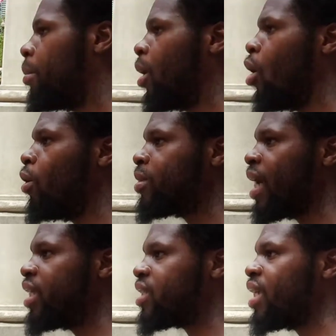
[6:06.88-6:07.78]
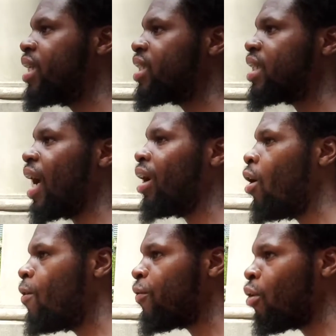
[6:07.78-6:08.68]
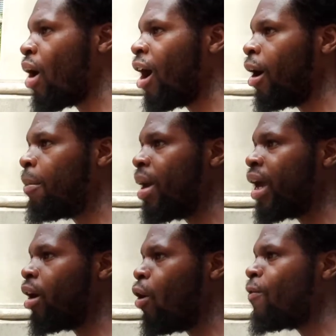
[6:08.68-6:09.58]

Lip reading: but hope that is seen is not hope. For why a man